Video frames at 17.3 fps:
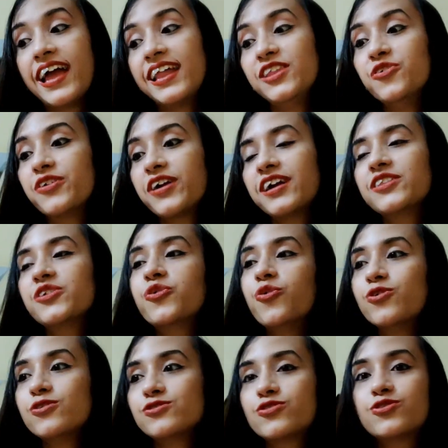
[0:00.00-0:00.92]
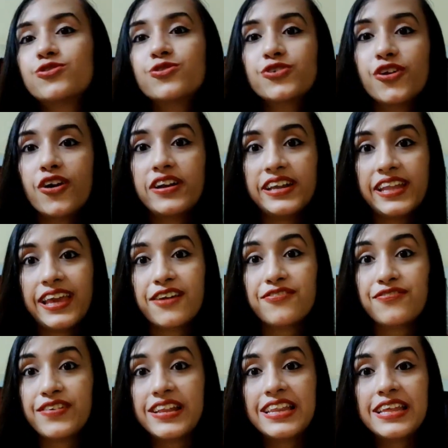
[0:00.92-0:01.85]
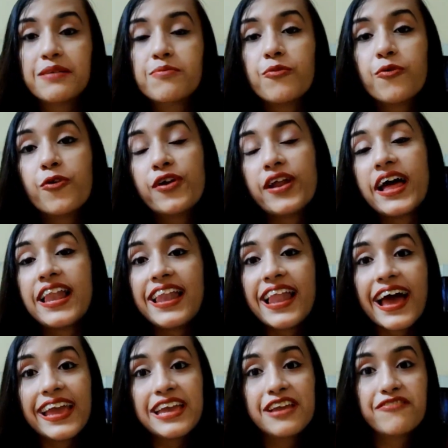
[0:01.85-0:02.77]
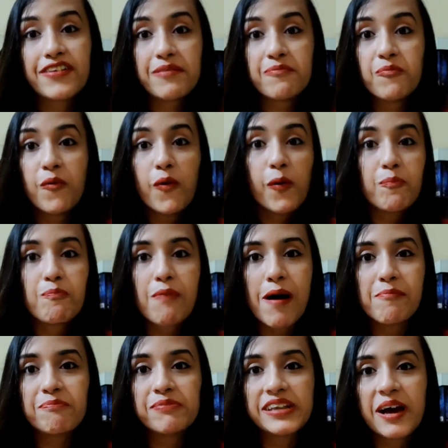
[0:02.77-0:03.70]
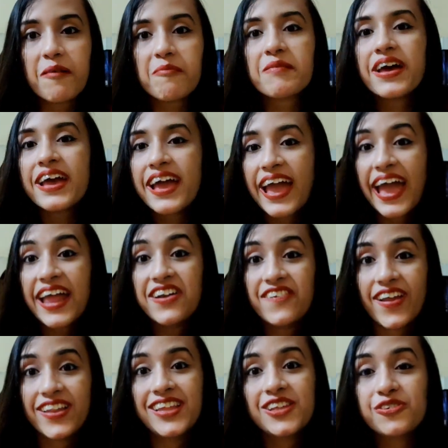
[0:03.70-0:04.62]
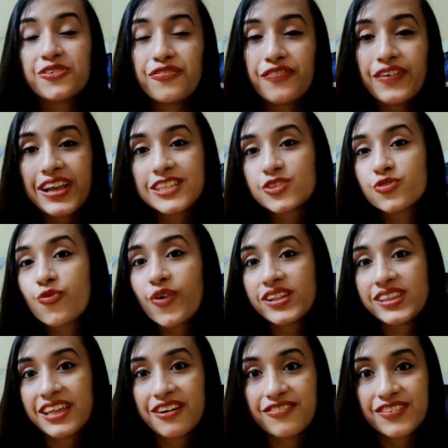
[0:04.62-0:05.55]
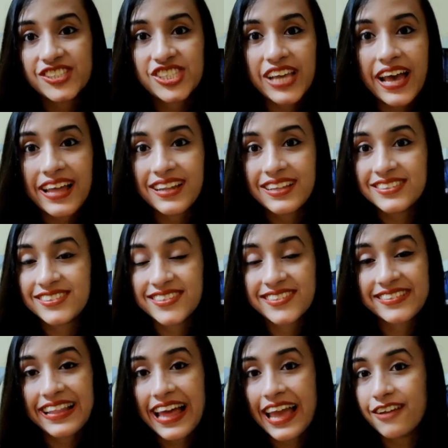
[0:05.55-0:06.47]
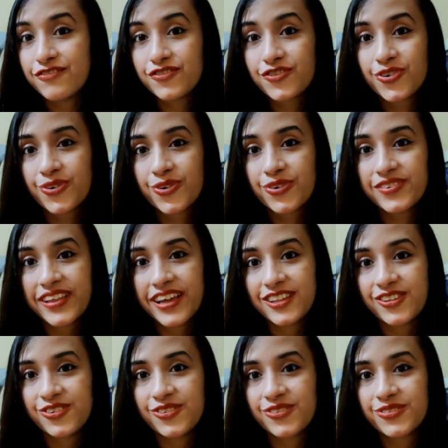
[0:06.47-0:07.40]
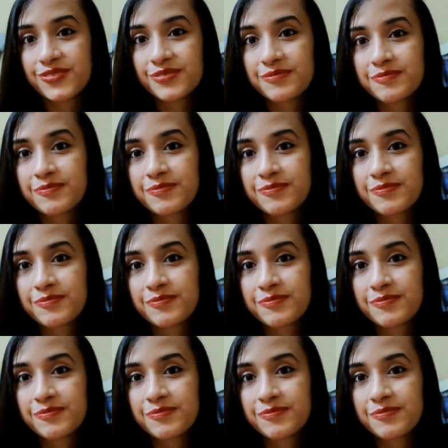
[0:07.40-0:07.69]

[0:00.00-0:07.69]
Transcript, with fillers: And you can go through your day feeling more alive and more pumped up and ready to face whatever challenges life throws at you.